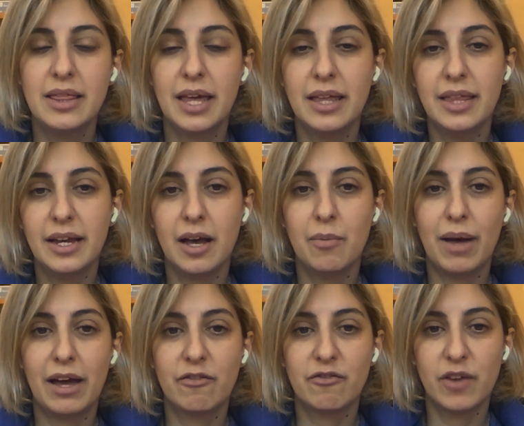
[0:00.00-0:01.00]
Then they come
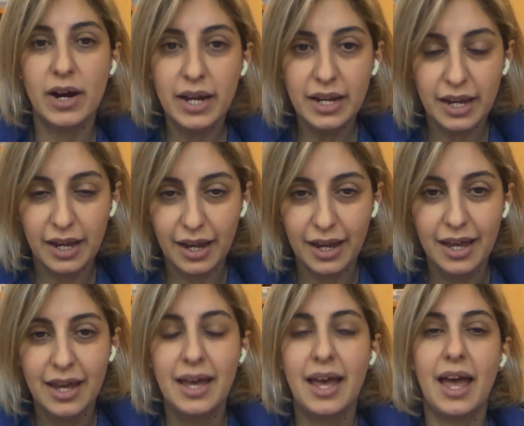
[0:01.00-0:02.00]
back Friday,
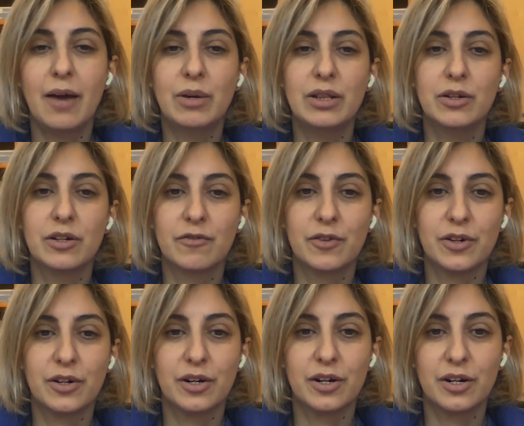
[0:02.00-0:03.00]
and we look
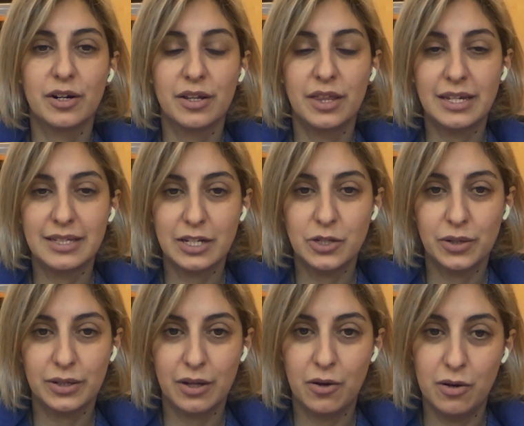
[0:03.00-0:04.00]
for things that
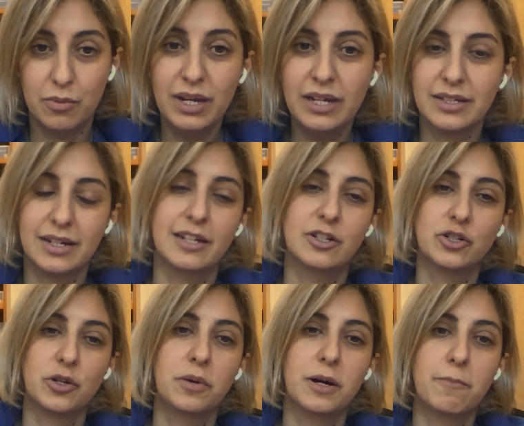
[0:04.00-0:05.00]
took all week to kind of
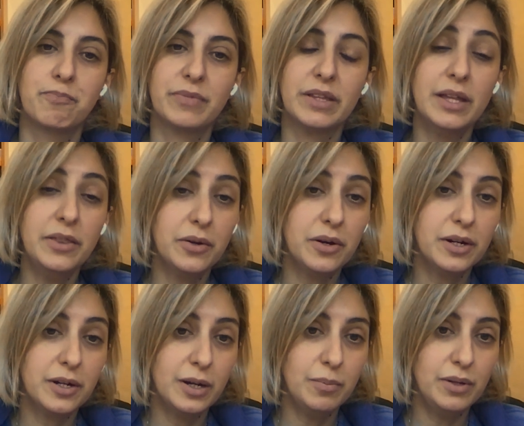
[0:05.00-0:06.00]
show up. Then there are
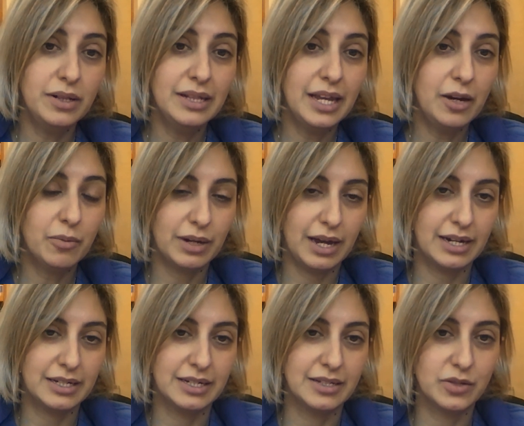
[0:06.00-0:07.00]
a couple late
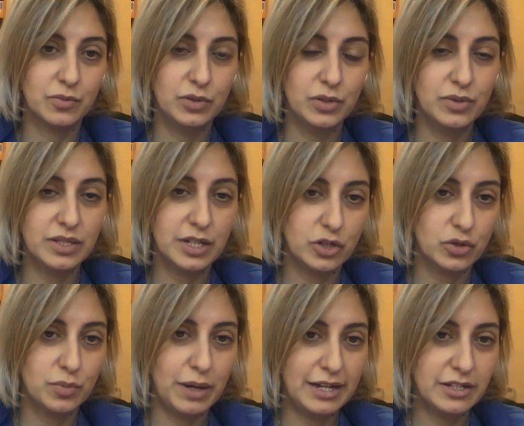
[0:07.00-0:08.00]
reactants. We don't
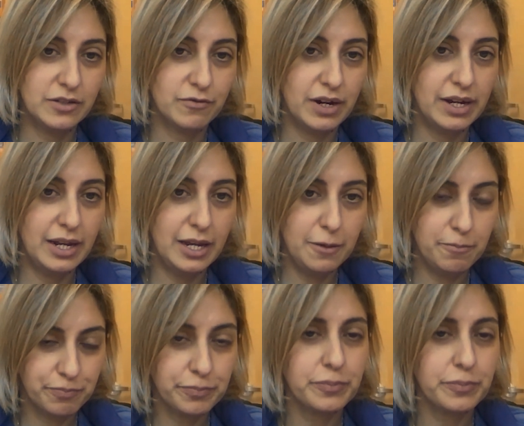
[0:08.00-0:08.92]
schedule past Friday,